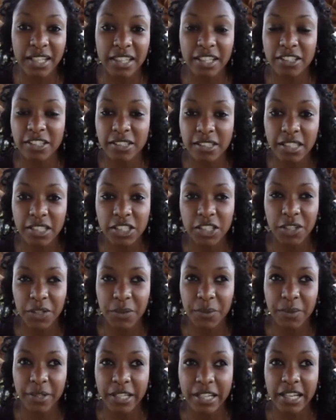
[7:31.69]
They're sent to
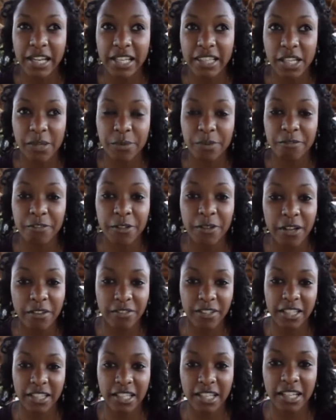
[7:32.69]
Korea and they review
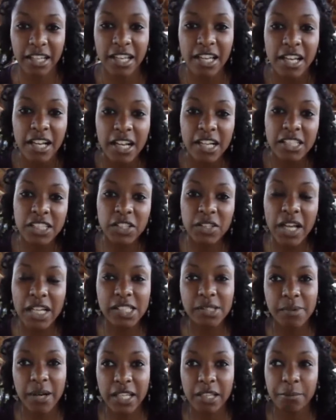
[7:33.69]
everything. So
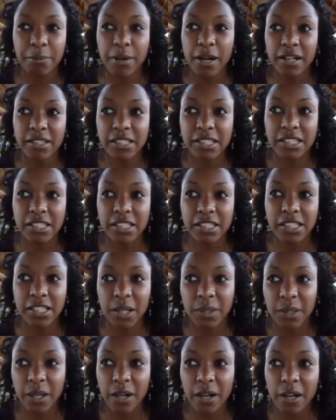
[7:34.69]
that's why the process is so
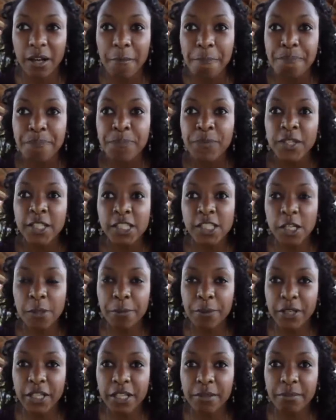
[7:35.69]
long. So
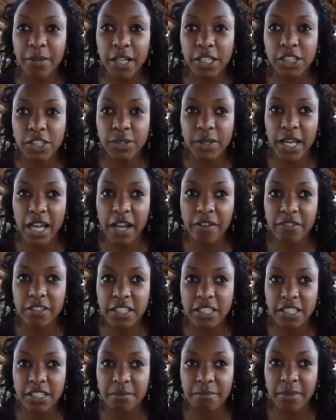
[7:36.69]
pretty much you have to
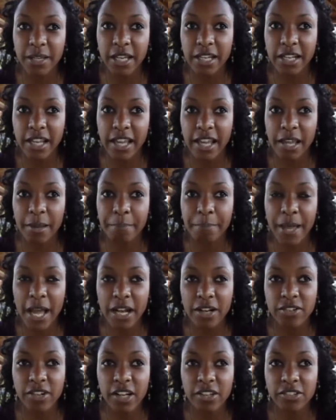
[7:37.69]
submit a
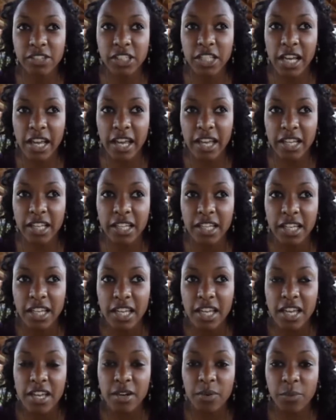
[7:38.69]
background check,
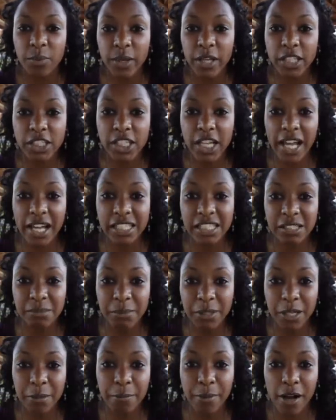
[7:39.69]
which has to
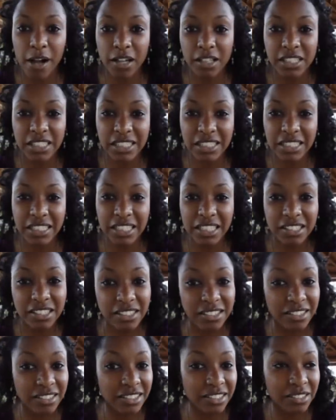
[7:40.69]
be
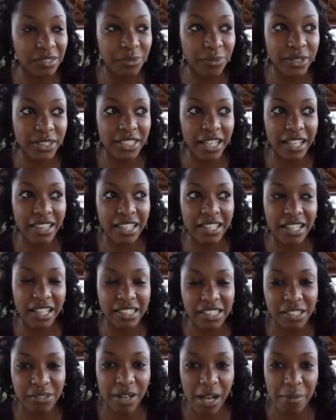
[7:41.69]
apostilled, which I think
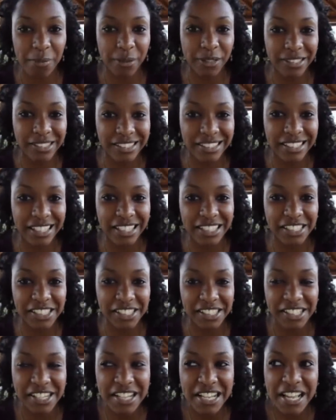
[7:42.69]
that's the right
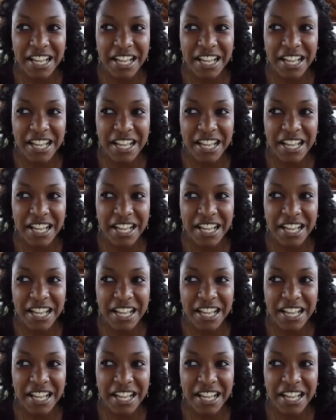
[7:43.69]
pronunciation.